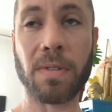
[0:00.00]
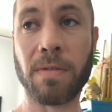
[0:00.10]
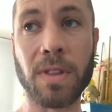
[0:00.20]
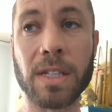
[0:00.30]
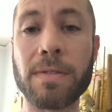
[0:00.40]

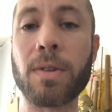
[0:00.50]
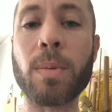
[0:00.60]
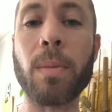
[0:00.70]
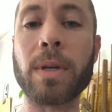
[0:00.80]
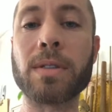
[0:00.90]
these few
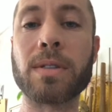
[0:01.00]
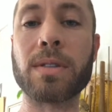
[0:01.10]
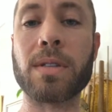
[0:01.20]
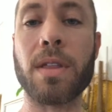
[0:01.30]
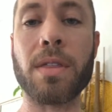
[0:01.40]

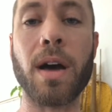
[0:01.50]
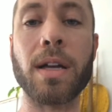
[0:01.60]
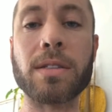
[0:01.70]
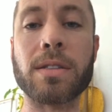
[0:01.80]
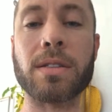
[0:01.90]
moments. The
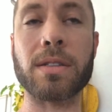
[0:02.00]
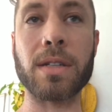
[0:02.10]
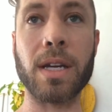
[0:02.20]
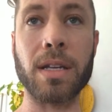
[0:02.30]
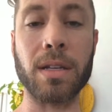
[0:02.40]
thoughts
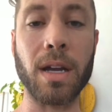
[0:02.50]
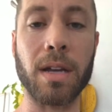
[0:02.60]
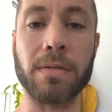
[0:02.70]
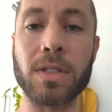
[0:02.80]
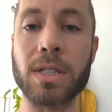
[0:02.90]
can kind
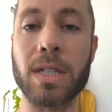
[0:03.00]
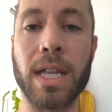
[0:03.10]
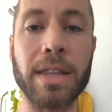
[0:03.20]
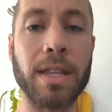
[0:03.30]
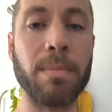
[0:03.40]
of just
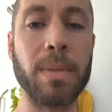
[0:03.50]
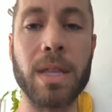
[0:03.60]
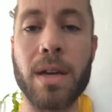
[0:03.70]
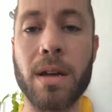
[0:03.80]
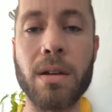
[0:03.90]
let them be
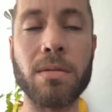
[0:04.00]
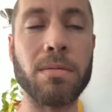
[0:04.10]
there